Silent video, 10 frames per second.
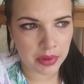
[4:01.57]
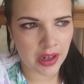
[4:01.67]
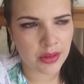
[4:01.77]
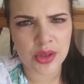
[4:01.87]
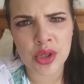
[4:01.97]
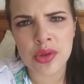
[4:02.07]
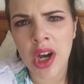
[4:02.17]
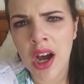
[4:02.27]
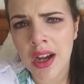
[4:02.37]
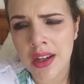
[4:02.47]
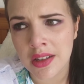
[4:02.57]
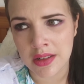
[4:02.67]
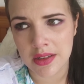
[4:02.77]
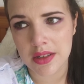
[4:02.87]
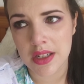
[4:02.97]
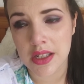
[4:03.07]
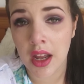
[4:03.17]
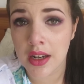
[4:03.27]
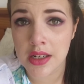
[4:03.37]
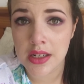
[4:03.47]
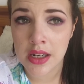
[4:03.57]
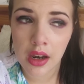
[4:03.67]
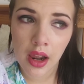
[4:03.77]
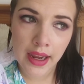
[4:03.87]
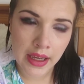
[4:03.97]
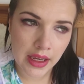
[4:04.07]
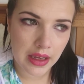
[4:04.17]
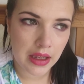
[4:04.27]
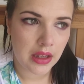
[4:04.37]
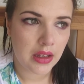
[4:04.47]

but then it was too dark and decided I didn't like it.